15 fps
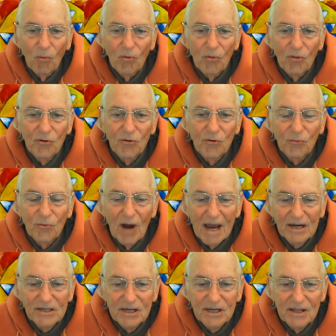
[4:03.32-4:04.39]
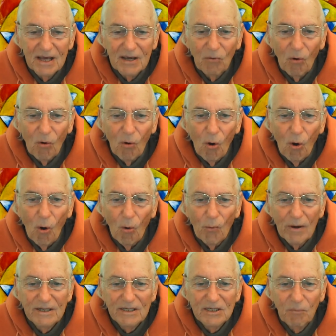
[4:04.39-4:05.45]
the direction they will
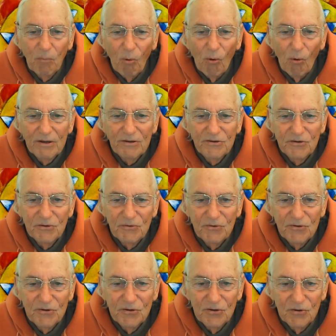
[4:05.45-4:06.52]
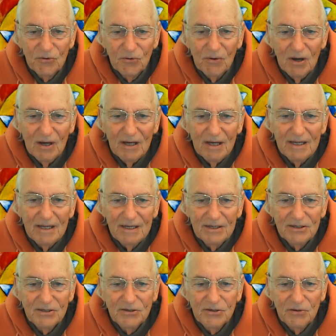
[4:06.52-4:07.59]
always point you to
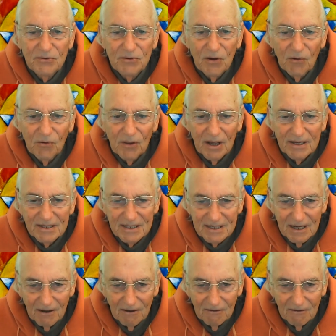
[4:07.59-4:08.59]
is to know thyself.